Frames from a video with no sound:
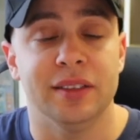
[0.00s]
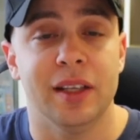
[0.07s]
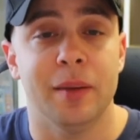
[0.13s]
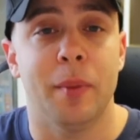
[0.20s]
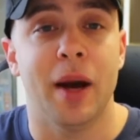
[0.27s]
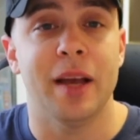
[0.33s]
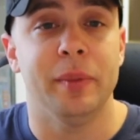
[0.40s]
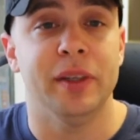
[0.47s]
It
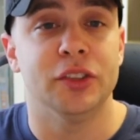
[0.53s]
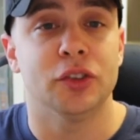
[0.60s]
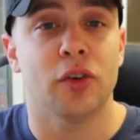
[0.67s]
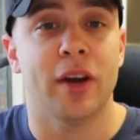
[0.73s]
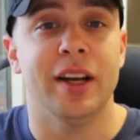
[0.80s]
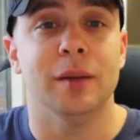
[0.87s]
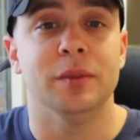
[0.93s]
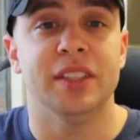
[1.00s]
might be
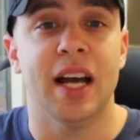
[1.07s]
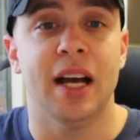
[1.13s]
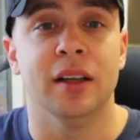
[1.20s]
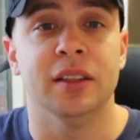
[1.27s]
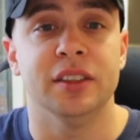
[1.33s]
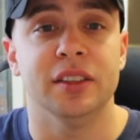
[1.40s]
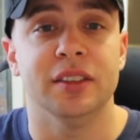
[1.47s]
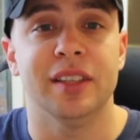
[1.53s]
trade up
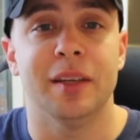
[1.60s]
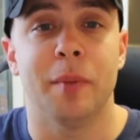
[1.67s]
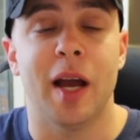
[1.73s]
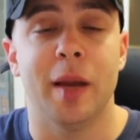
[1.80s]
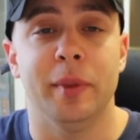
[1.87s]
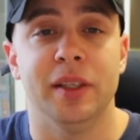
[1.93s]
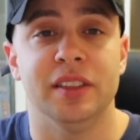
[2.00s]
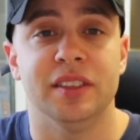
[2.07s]
challenges. It
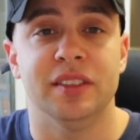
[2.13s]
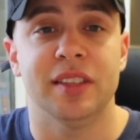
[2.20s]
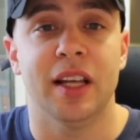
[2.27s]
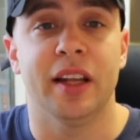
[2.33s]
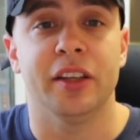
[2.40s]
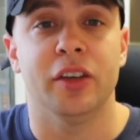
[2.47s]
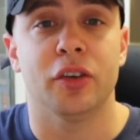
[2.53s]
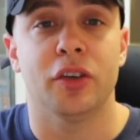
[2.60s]
might be just
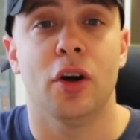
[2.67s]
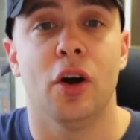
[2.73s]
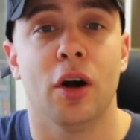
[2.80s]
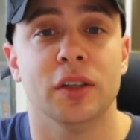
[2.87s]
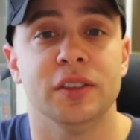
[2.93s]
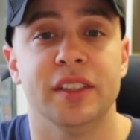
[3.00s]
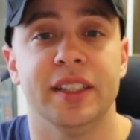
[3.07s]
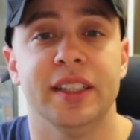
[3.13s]
selling your
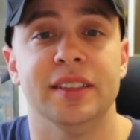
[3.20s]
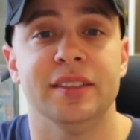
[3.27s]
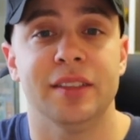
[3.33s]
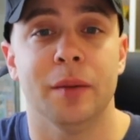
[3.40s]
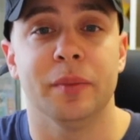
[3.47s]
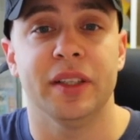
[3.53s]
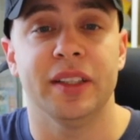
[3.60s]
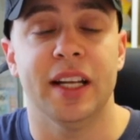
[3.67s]
cards to get
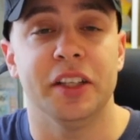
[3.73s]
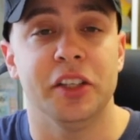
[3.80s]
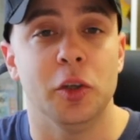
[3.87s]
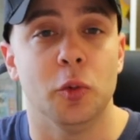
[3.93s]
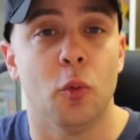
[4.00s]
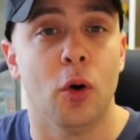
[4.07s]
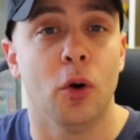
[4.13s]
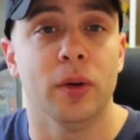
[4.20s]
something that you
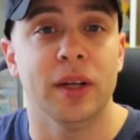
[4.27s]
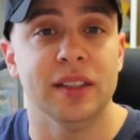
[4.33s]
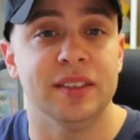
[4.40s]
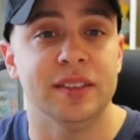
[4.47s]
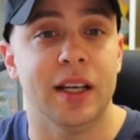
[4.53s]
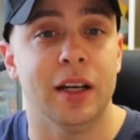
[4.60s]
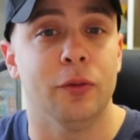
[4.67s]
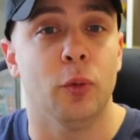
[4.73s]
want
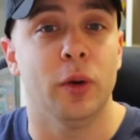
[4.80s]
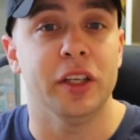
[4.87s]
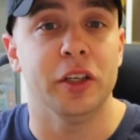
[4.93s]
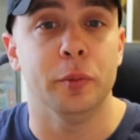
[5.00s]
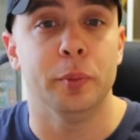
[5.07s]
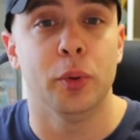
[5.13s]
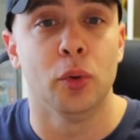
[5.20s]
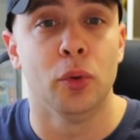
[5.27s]
instead of what you
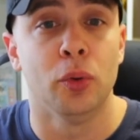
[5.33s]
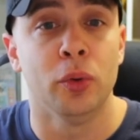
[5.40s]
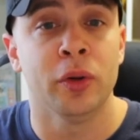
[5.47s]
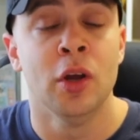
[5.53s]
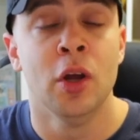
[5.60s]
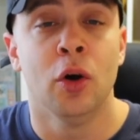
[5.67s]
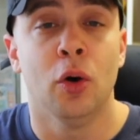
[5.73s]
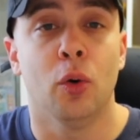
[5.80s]
pulled
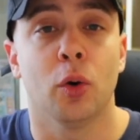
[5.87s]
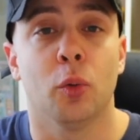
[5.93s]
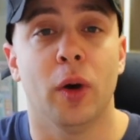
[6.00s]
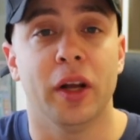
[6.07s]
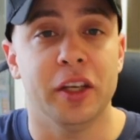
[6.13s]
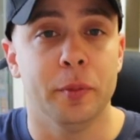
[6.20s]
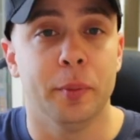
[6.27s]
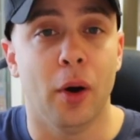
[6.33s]
or what
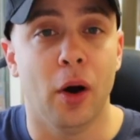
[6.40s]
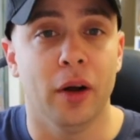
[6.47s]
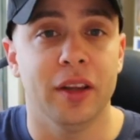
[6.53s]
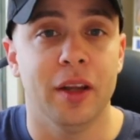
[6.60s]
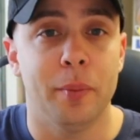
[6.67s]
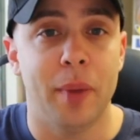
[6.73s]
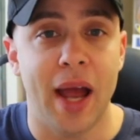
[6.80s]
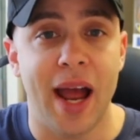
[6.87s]
you bought in the
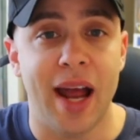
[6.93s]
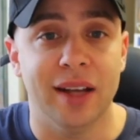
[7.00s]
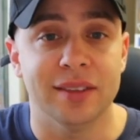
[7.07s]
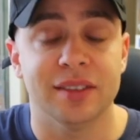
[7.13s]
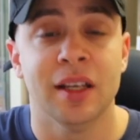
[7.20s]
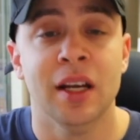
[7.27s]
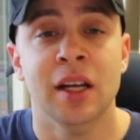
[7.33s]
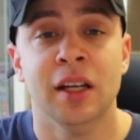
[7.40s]
past.